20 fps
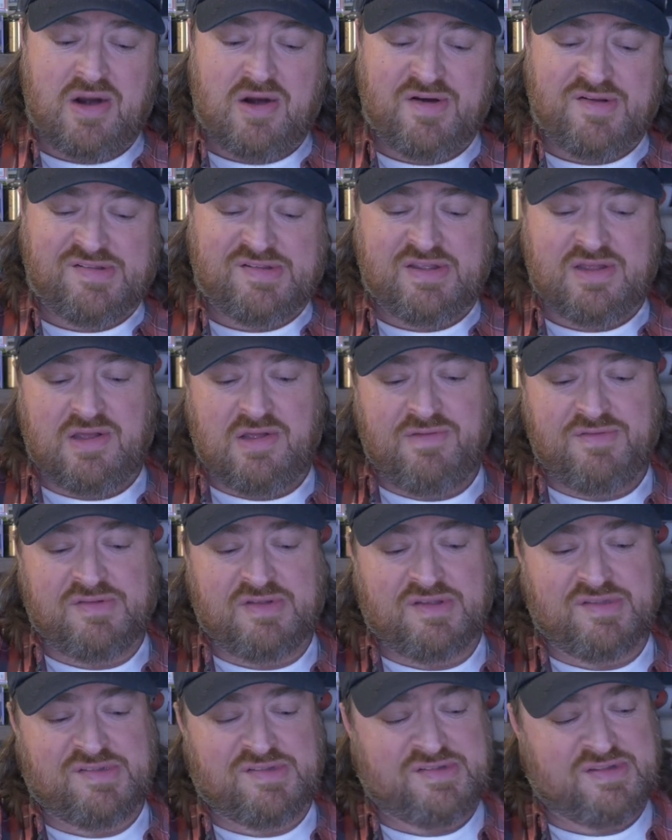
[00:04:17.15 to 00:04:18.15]
ourselves,
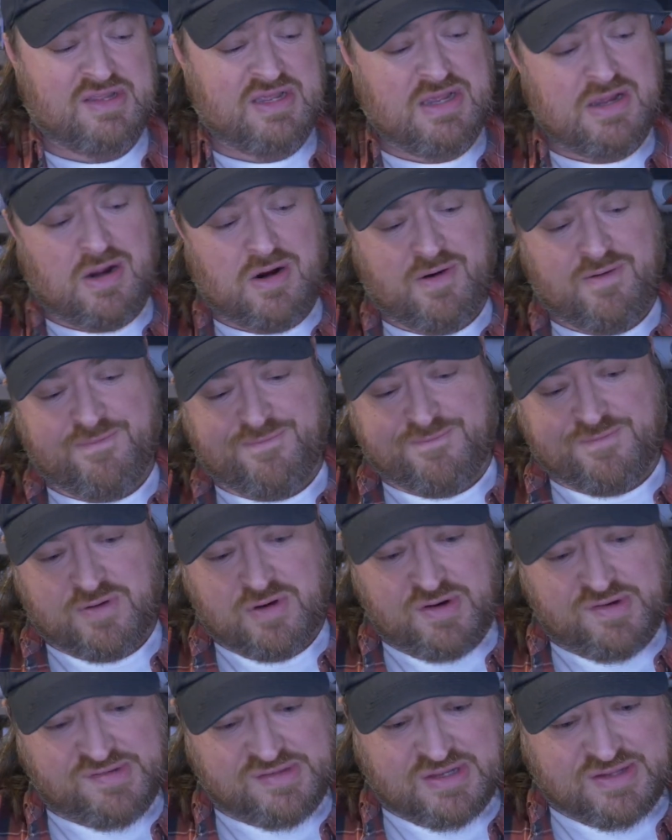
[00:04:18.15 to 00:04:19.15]
let's see our
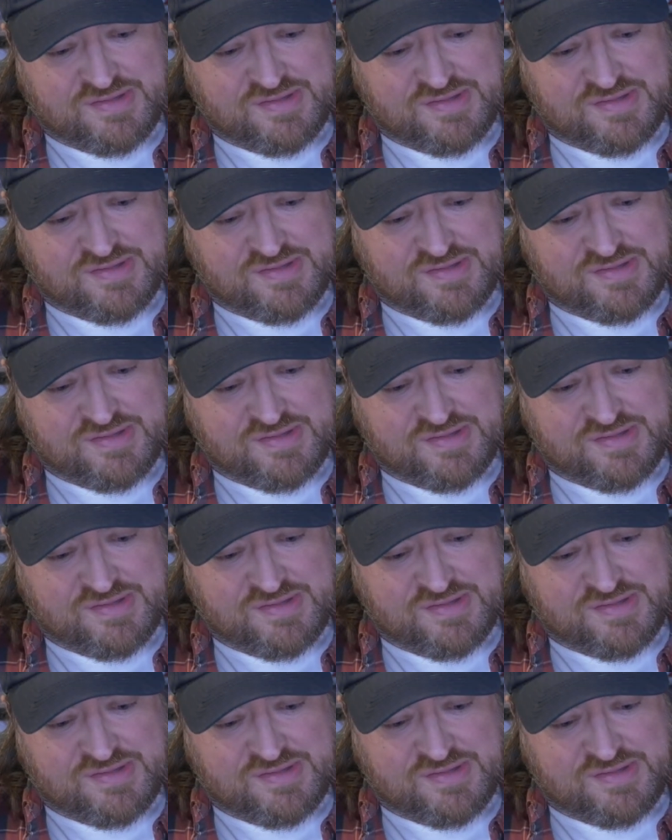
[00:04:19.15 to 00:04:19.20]
first.